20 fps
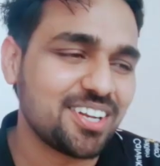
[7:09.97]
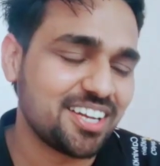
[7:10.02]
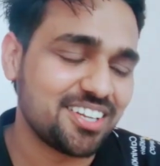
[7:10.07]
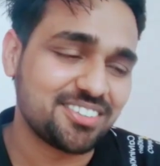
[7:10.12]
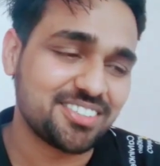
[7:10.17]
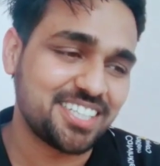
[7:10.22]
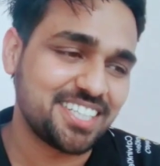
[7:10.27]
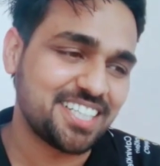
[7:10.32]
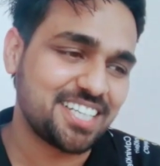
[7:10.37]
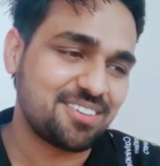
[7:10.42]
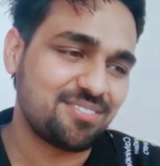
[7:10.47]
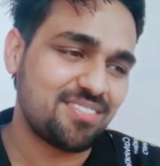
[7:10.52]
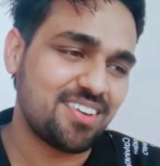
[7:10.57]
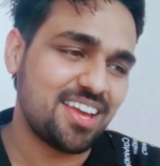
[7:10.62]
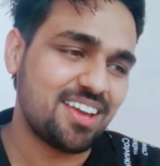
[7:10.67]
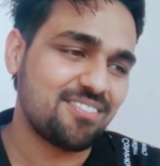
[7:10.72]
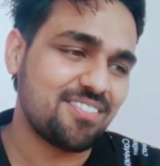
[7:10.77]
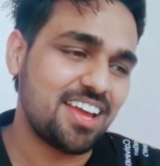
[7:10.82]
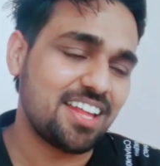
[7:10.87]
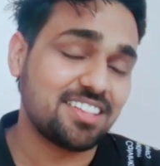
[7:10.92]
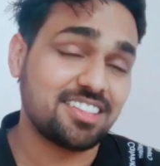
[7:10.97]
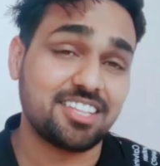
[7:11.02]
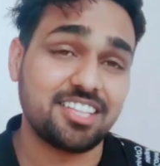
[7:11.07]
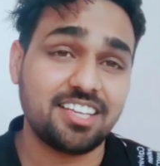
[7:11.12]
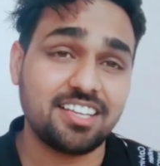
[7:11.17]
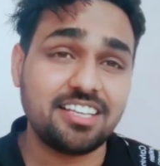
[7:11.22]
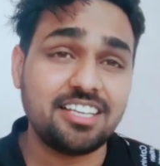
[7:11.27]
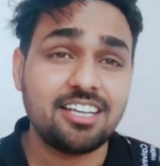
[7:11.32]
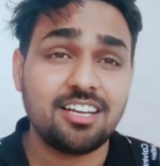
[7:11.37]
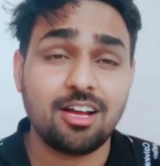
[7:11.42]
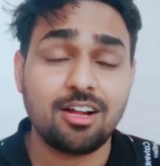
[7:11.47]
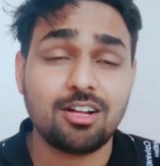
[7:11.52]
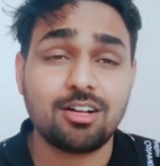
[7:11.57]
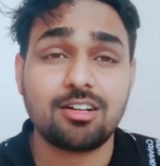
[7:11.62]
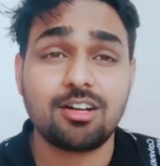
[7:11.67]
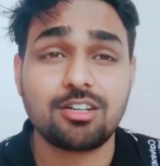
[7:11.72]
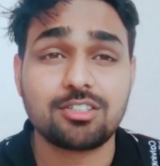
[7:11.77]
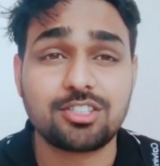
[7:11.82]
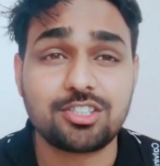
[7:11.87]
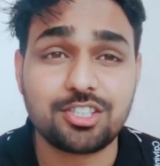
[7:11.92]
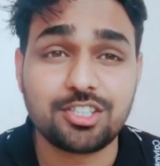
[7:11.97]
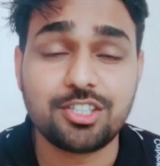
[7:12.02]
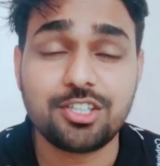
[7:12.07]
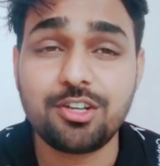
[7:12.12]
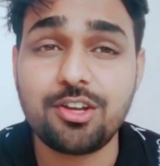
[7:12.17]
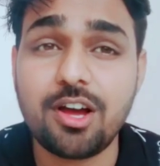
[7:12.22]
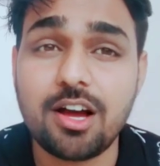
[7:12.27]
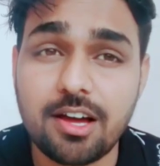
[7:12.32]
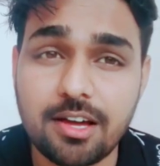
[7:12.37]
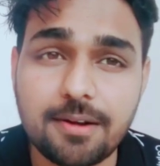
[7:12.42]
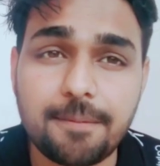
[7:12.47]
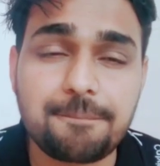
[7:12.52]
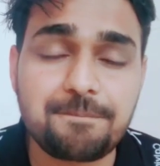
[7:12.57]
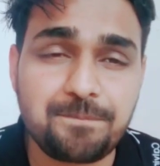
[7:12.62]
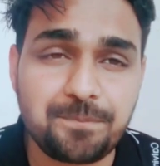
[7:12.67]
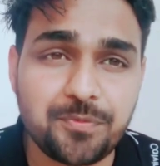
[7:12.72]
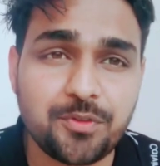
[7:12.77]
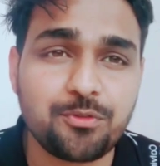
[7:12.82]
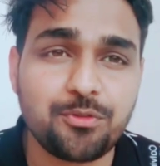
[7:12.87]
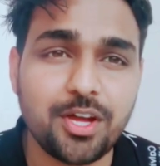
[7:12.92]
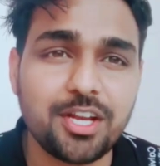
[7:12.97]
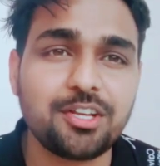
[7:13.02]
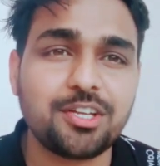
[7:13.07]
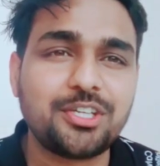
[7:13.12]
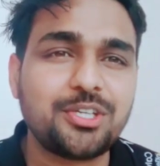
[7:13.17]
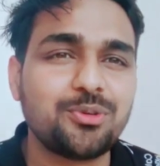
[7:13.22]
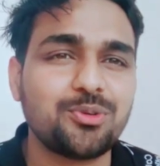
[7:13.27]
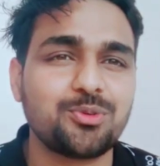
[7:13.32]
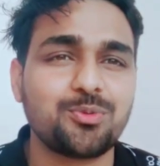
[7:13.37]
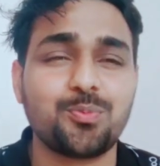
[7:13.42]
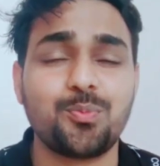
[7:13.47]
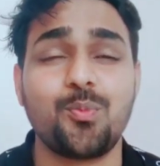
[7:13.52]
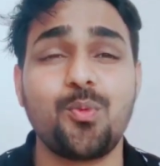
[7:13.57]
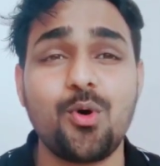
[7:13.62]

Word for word: Ayu Ting Ting ma'am, and they three are very cute.